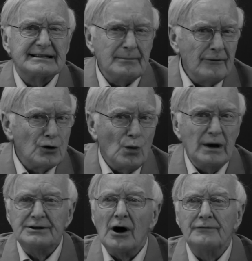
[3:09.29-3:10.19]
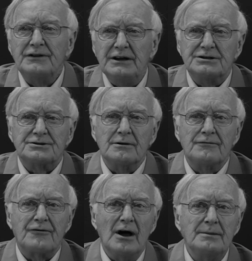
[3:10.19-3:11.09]
some of the weight off the
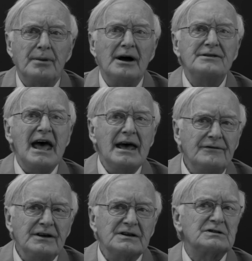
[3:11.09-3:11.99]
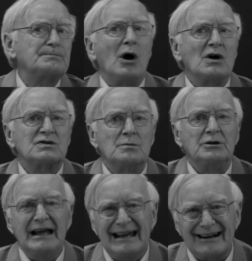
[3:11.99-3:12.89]
Eastern Front by the heaviest
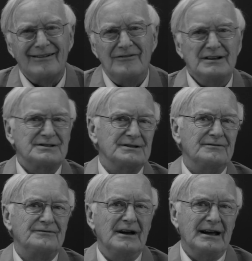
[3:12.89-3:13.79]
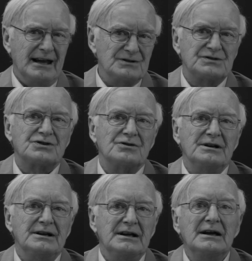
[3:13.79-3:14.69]
possible air offensive against
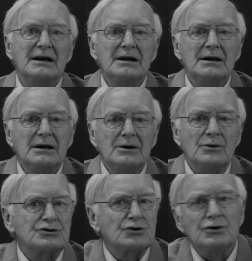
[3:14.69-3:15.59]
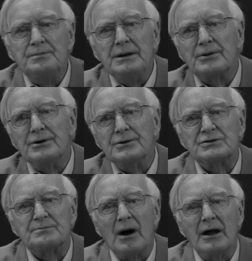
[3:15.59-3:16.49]
Germany, which could be
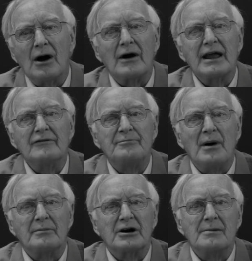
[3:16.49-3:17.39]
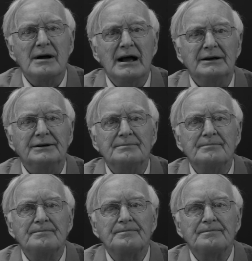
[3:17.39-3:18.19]
produced by RAF Bomber Command.